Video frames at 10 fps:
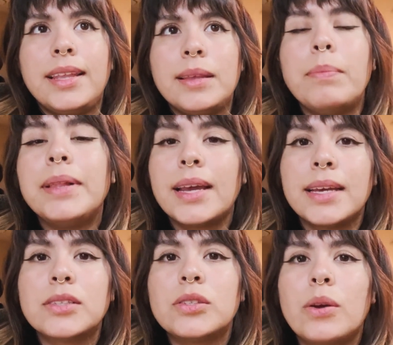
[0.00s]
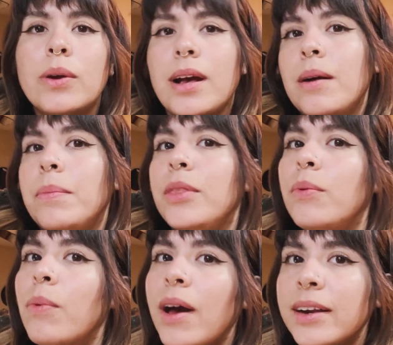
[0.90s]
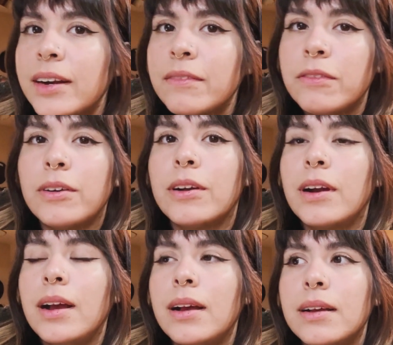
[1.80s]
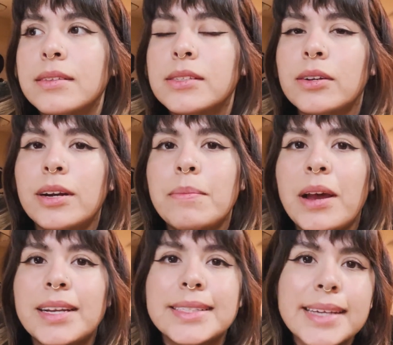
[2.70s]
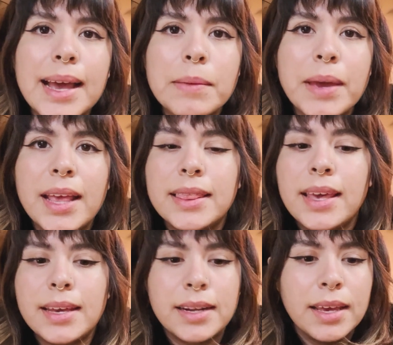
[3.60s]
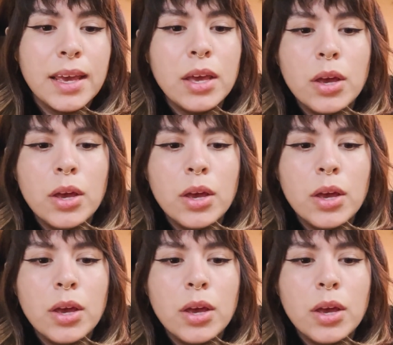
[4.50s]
let the plants soak up the water for a certain amount of time, and then